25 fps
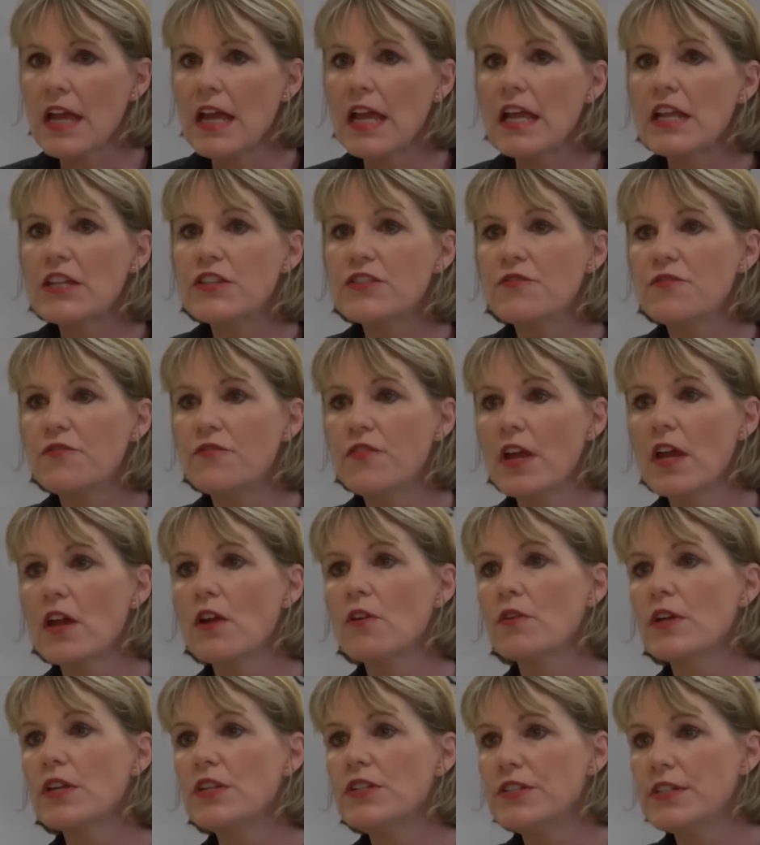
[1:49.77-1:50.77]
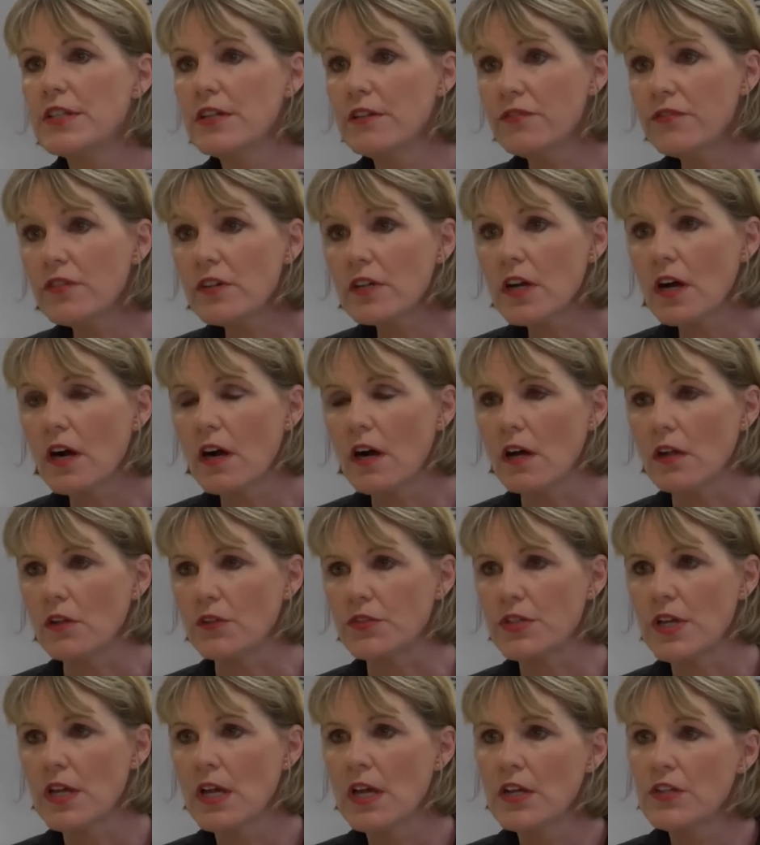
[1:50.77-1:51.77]
it's very
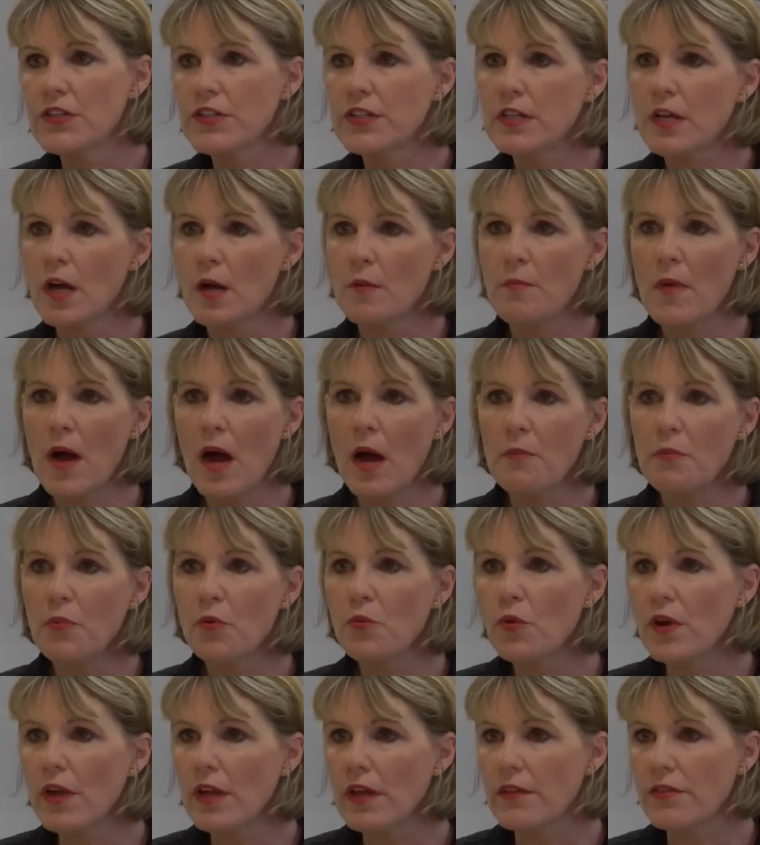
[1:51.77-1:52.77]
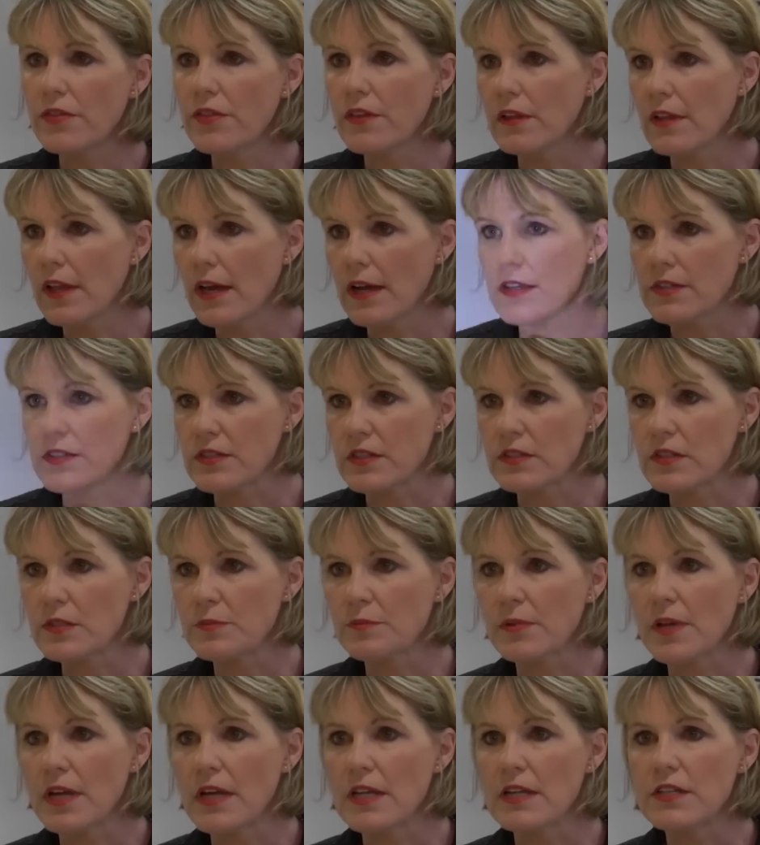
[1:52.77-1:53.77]
difficult to come up with the license
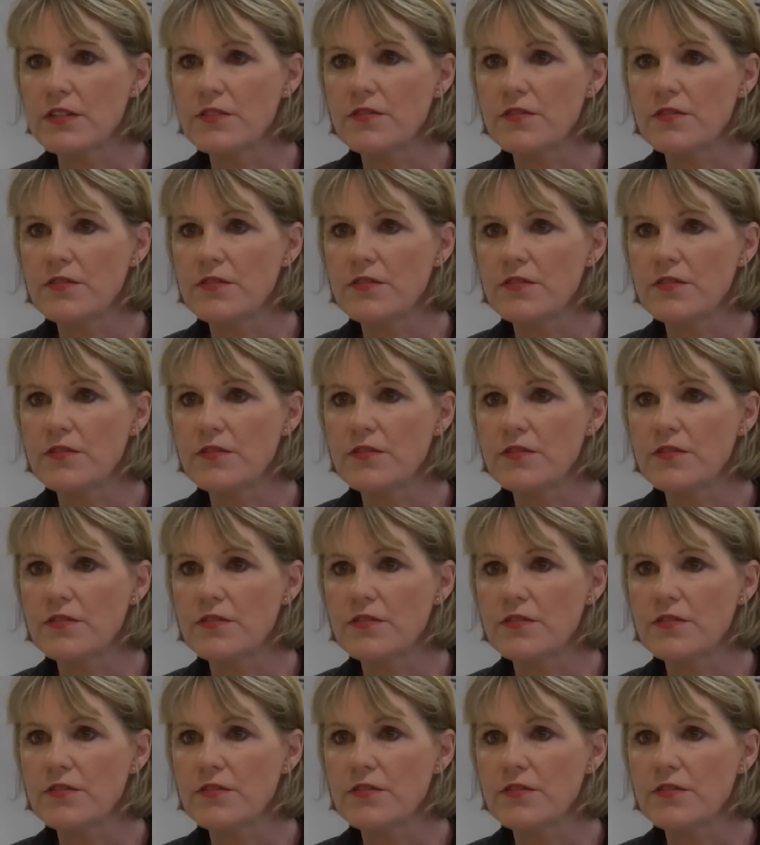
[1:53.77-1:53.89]
plate.